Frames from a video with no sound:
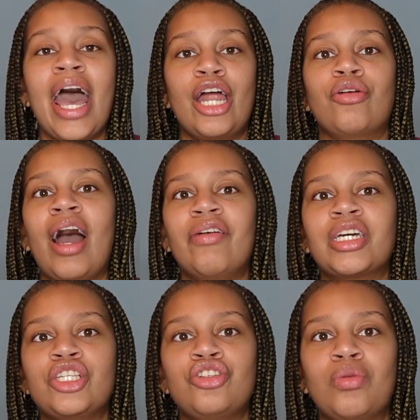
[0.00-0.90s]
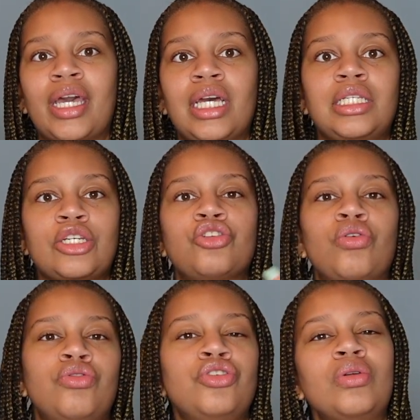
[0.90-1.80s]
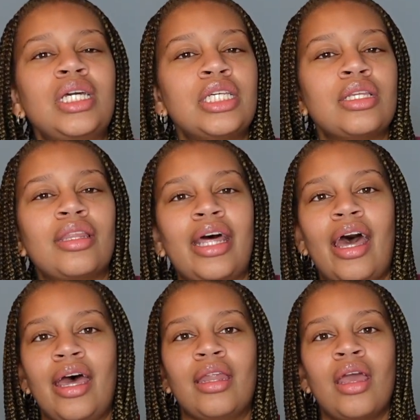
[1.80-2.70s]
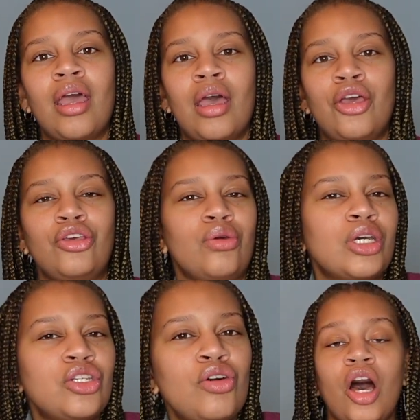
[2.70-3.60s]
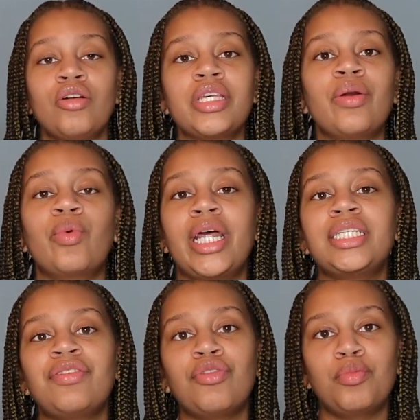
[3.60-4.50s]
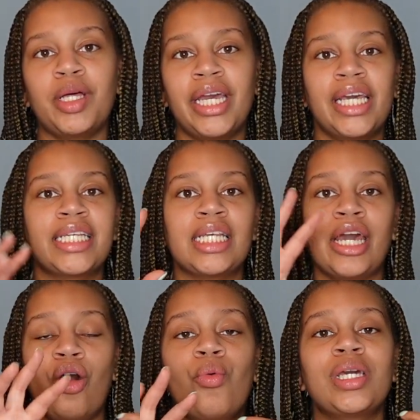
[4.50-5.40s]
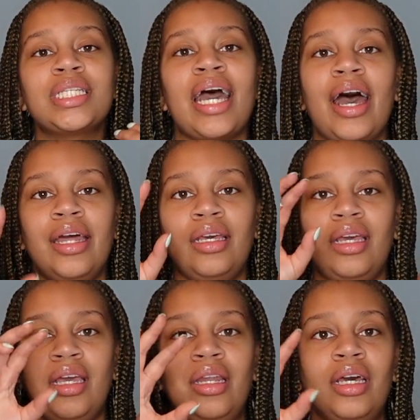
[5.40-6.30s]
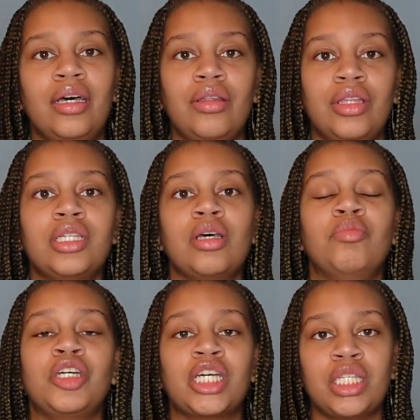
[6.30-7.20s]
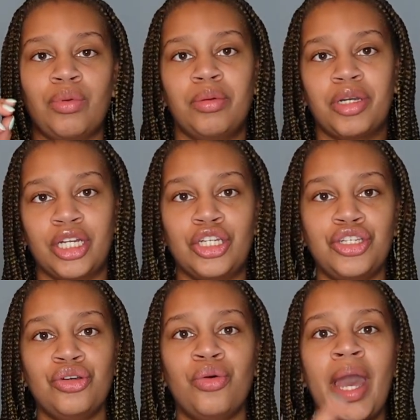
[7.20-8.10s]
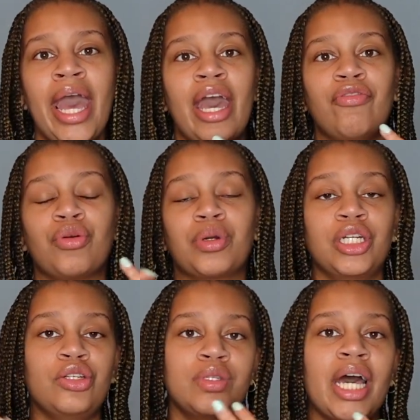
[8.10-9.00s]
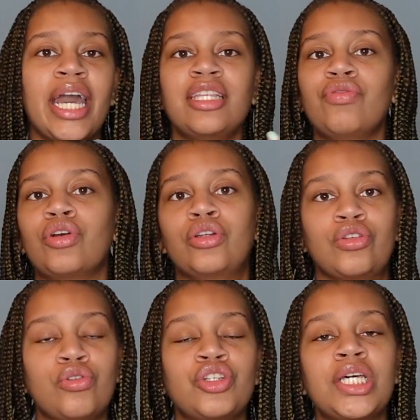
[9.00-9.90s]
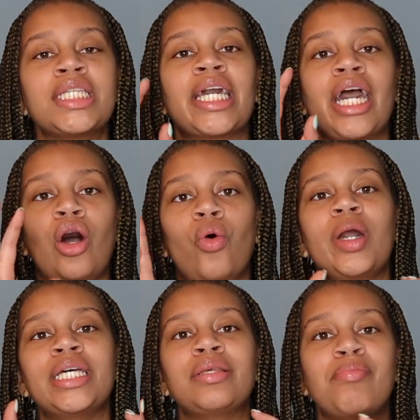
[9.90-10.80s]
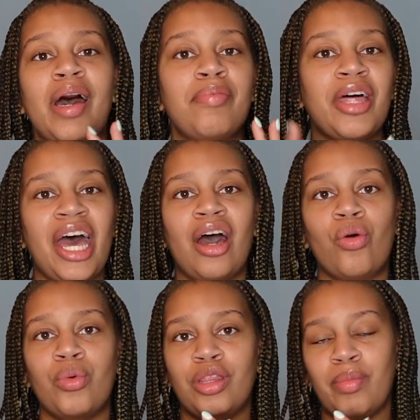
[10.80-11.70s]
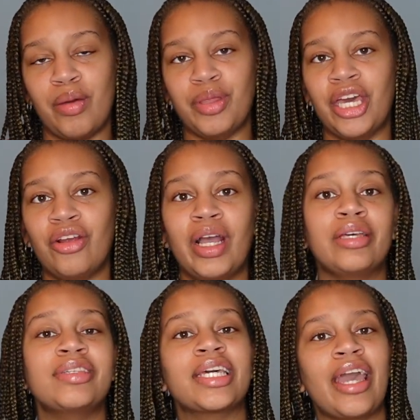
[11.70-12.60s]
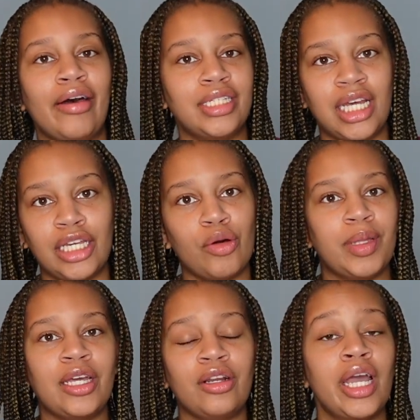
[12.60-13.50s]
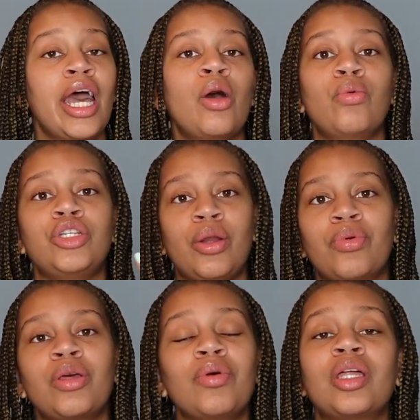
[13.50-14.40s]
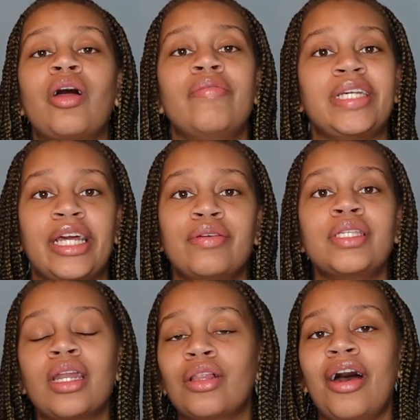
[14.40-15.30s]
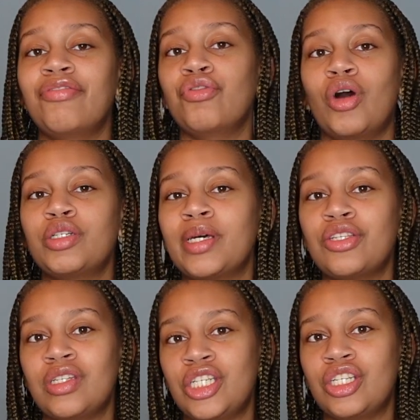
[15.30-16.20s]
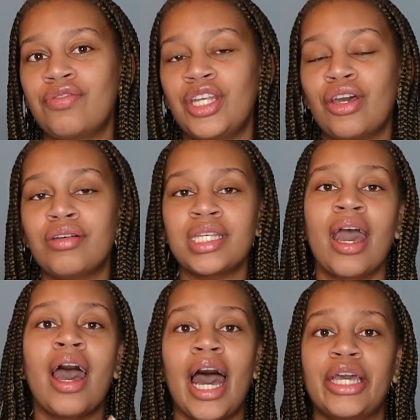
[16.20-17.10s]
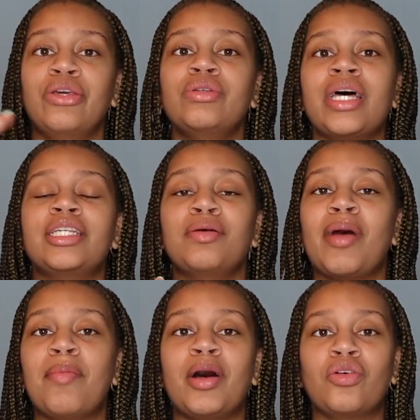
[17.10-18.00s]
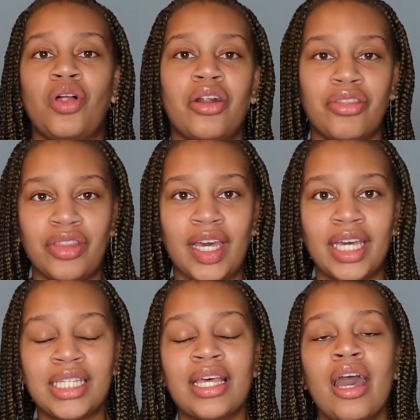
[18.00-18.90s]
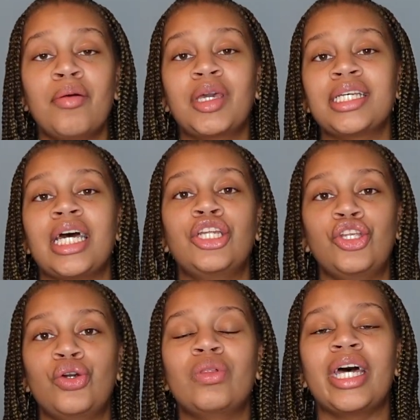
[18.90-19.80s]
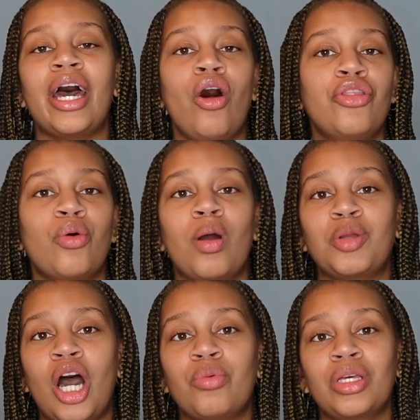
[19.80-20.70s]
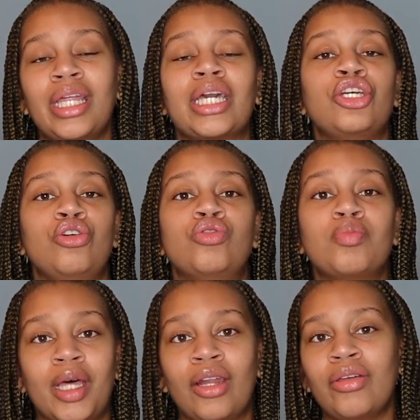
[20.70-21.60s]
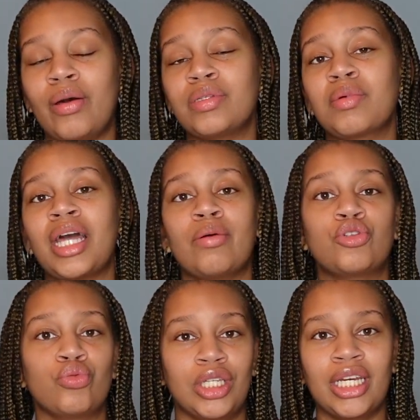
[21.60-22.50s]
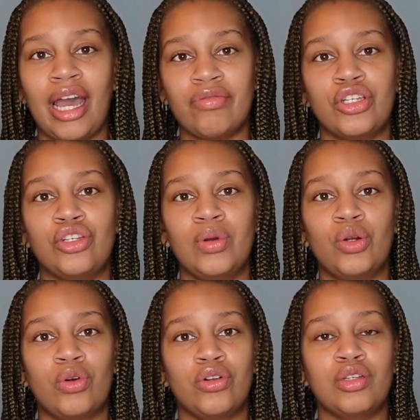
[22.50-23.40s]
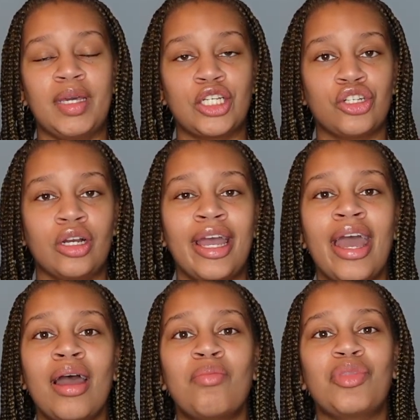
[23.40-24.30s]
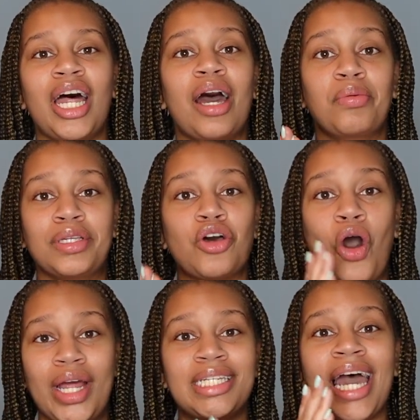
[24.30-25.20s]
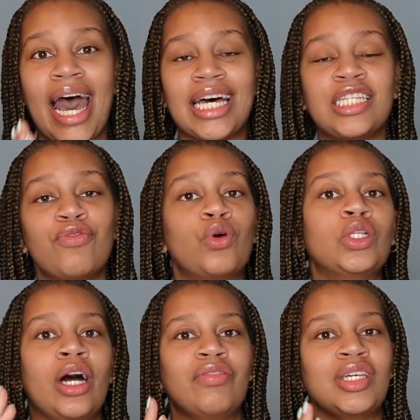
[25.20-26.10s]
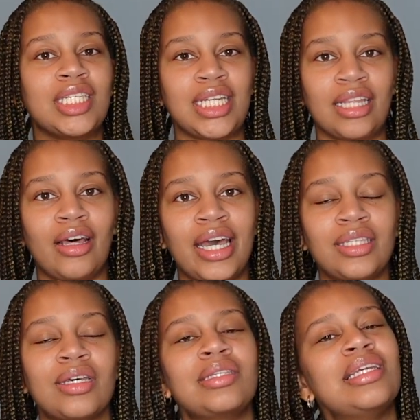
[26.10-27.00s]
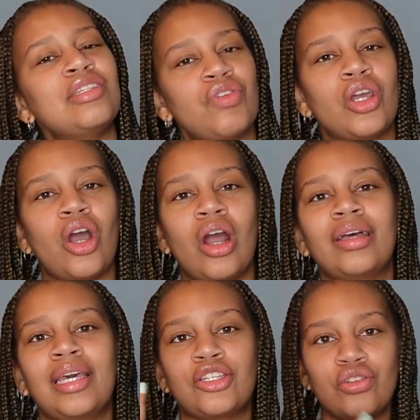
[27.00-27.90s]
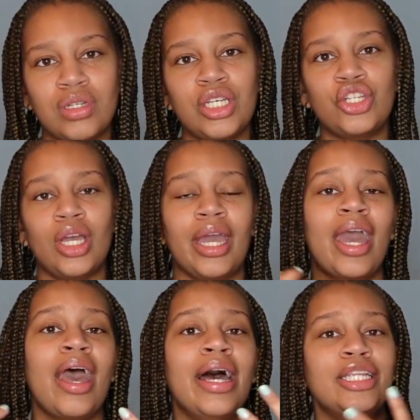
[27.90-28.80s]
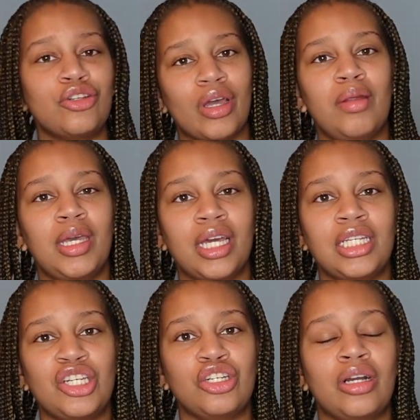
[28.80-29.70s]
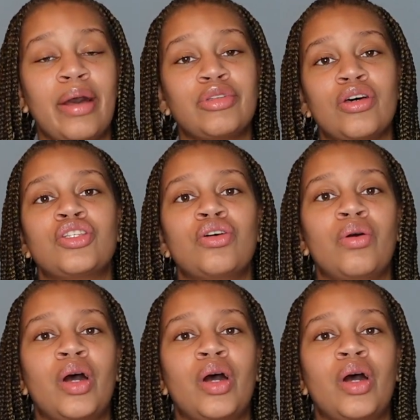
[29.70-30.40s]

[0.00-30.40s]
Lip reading: And you're having us do like additional duties that you could do. I'll say what I did for planning is that I always had in the subjects that we were going to do, if we were going to do science, if we were going to do social studies, like I always map that out with my planner. I use the Callie Danielle planner, which I really, really loved. And I use that a lot. If you've watched my student teaching videos, I use that to map out a lot of things because I knew that although I'm not really like a huge planner, that was something that I was really going to have to do in order to make sure that I was on task for a lot of these deadlines because it is very hard, like student teaching and still kind of being a teacher. I was also